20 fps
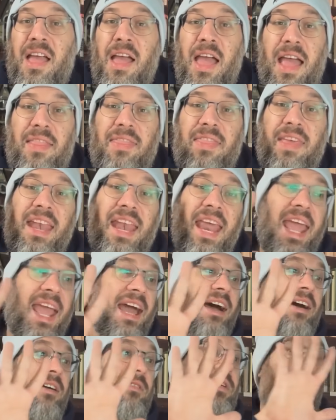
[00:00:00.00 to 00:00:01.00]
and then
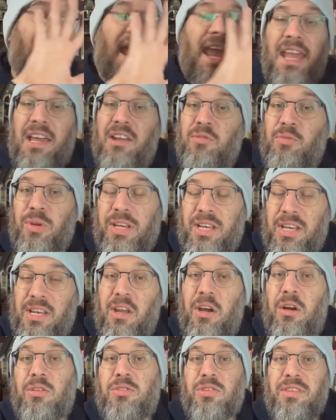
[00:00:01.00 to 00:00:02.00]
have handwritten
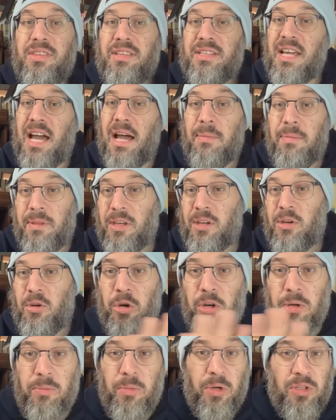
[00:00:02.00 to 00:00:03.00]
notes on the top of the
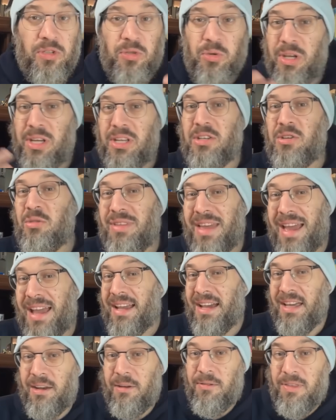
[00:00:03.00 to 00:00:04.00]
corkboard. So it can do that
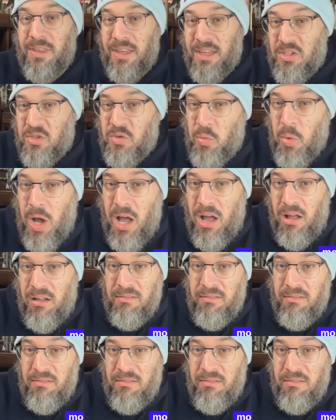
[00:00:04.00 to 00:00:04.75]
kind of thing as well.